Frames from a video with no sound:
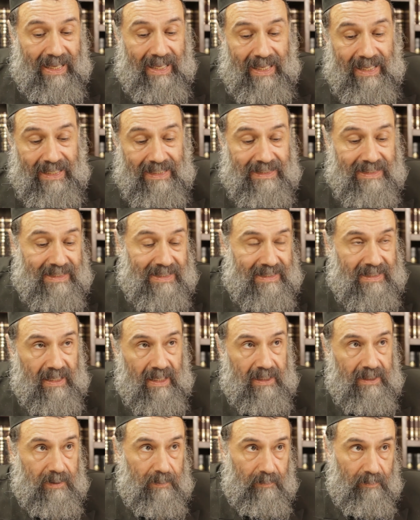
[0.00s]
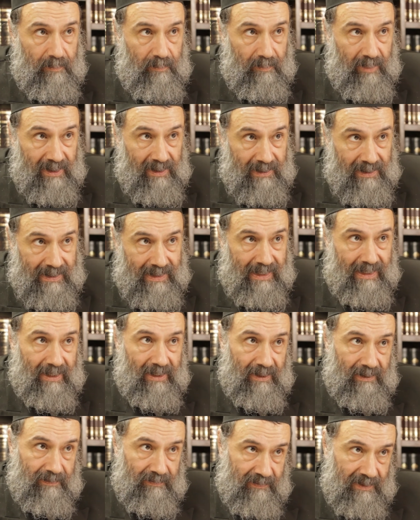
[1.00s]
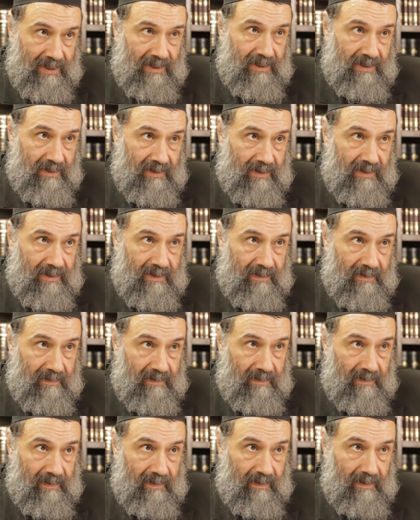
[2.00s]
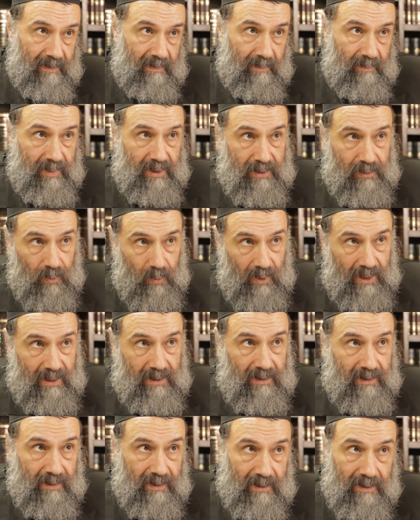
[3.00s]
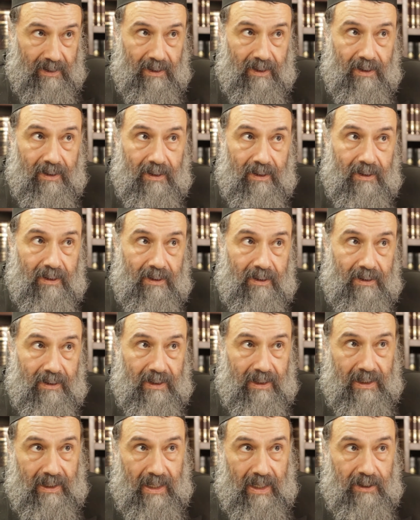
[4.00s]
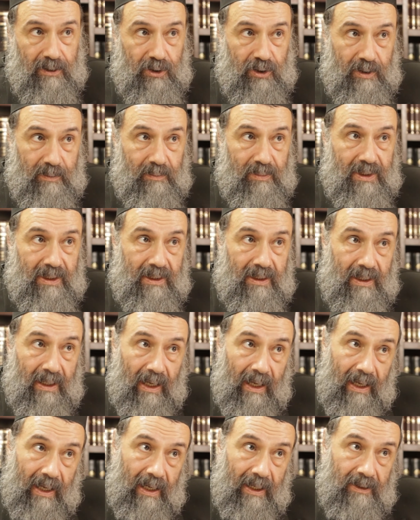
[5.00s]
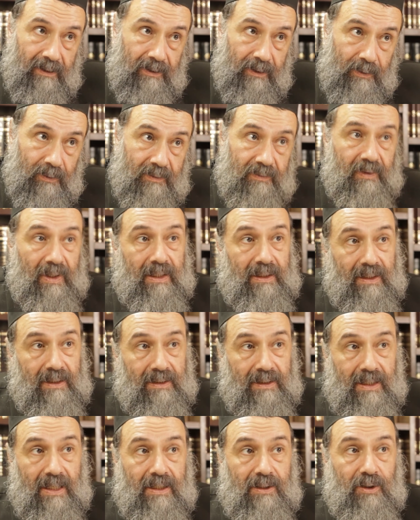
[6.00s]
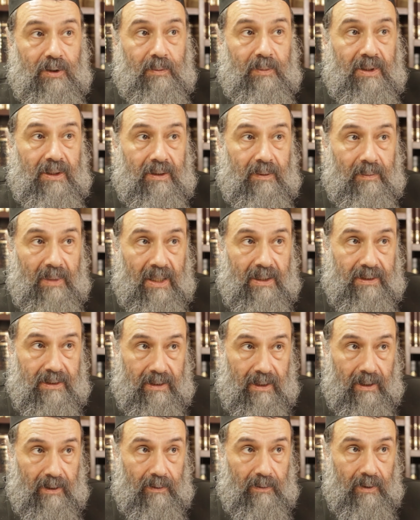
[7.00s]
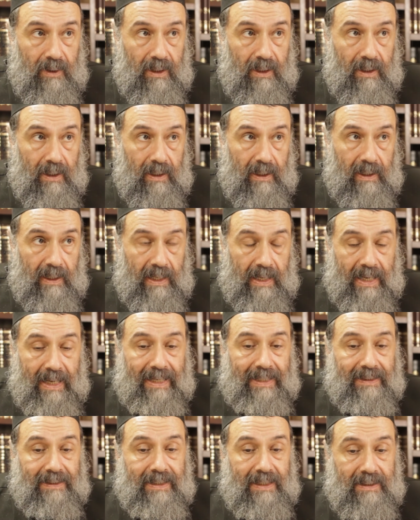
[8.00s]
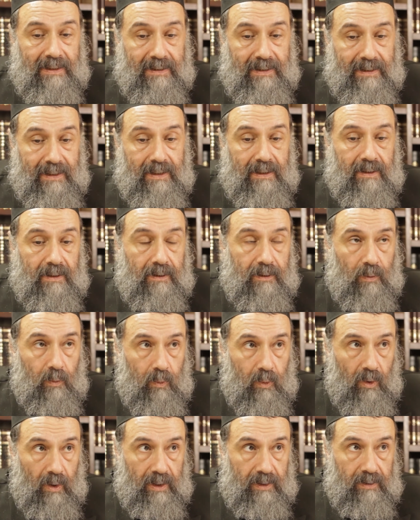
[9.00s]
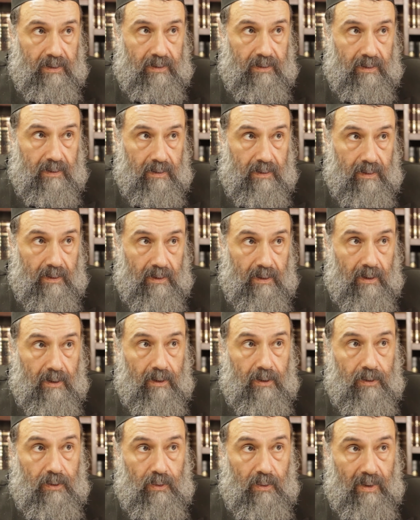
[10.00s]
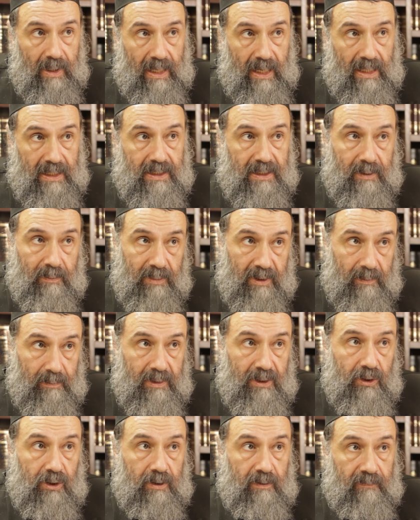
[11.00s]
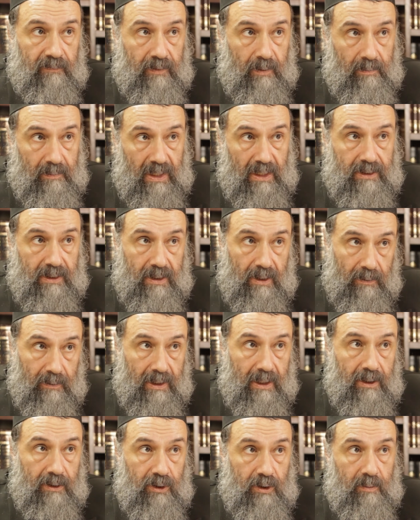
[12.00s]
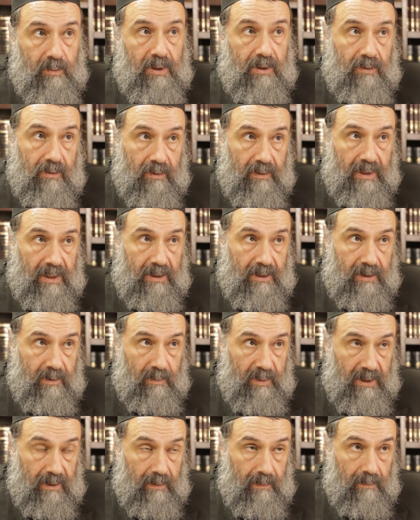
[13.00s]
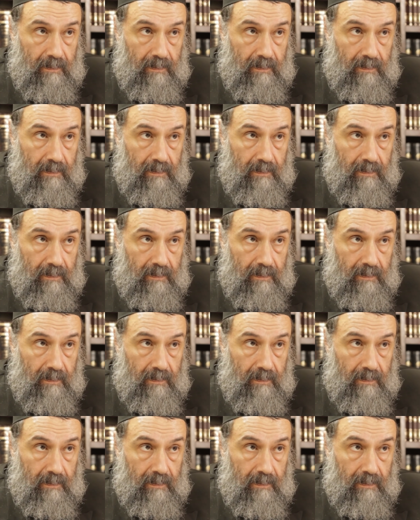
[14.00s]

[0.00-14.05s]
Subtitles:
inside political reasons between the KGB in Ukraine and KGB in Moscow. They didn't want to ask permission from Moscow KGB to arrest me.